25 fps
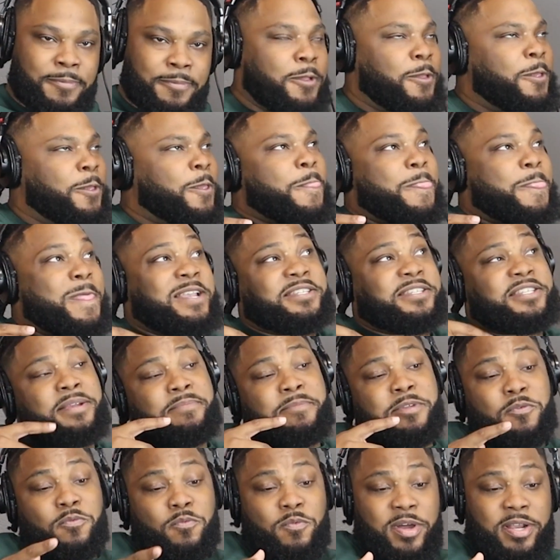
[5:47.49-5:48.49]
Mm -hmm. They sent
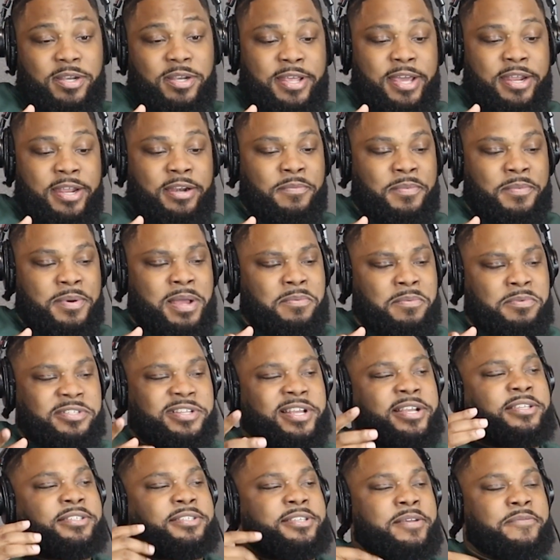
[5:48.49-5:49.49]
me one letter when I was
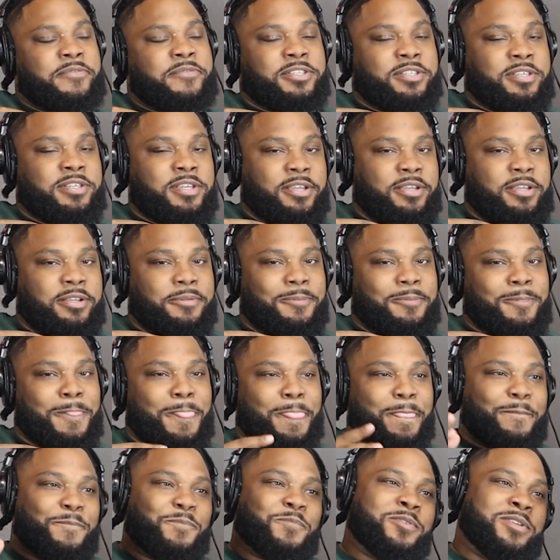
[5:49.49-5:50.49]
like 17,
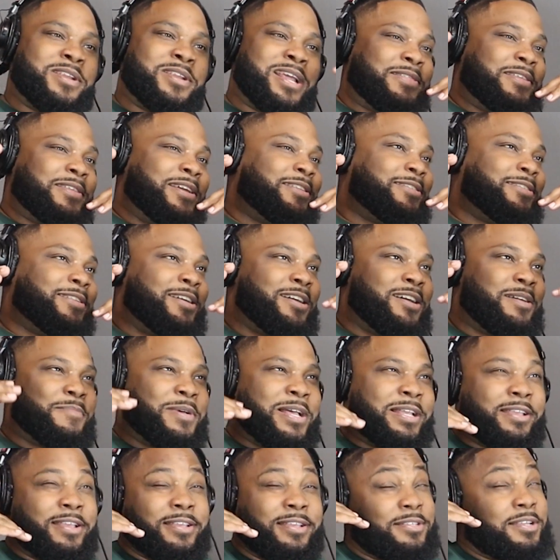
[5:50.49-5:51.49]
and at that time,
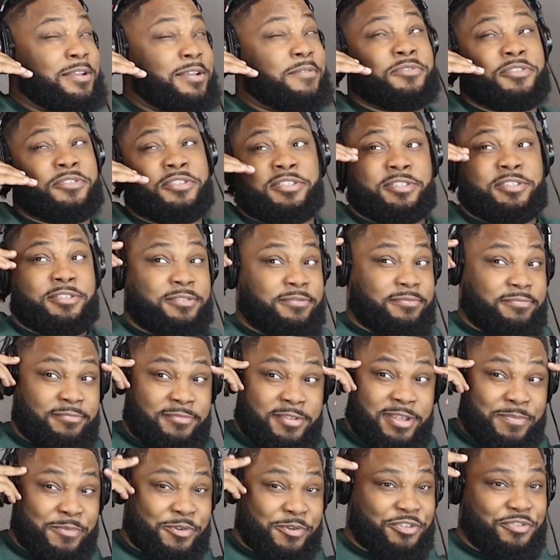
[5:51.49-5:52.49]
I guess I was just
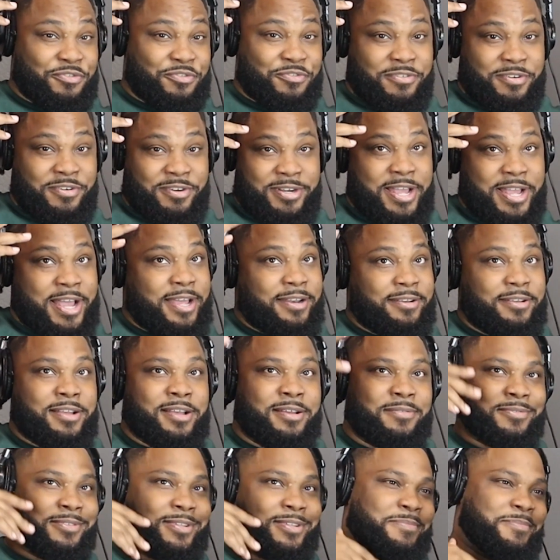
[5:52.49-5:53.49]
immature. Not
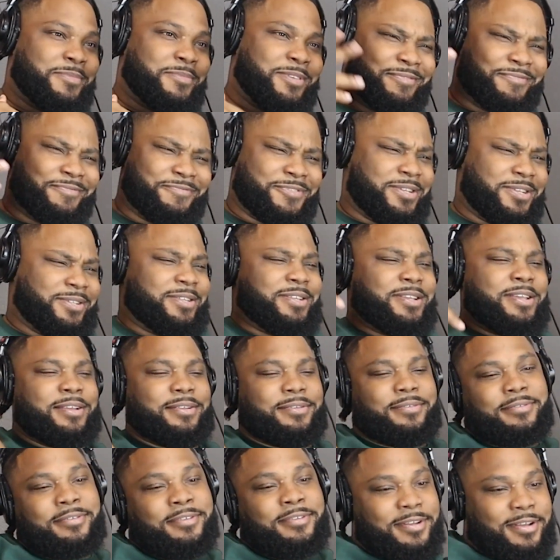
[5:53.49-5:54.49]
I was like, man, fuck that.
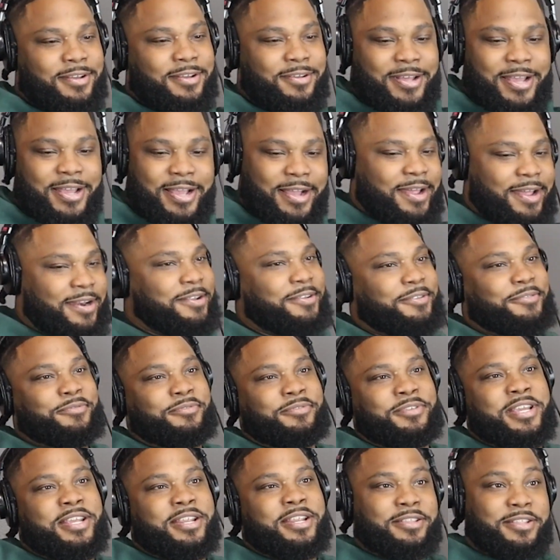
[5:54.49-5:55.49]
You yeah. know, like I didn't
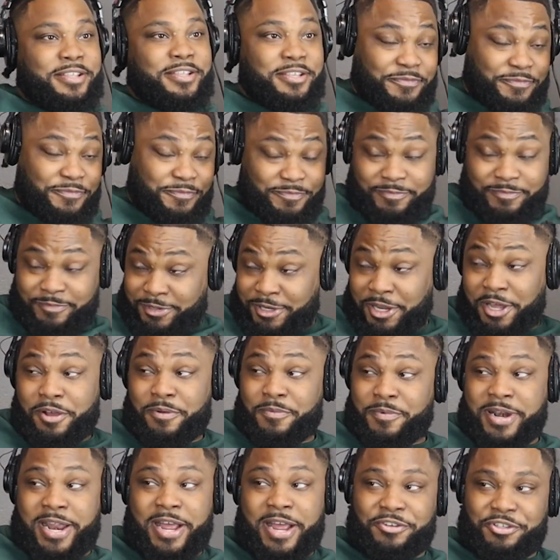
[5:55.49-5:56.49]
yeah. did it this
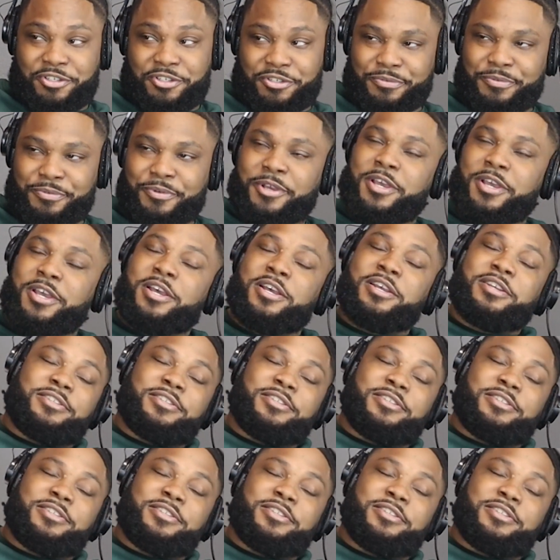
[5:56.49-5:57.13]
long without mm -hmm. you. Mm-hmm.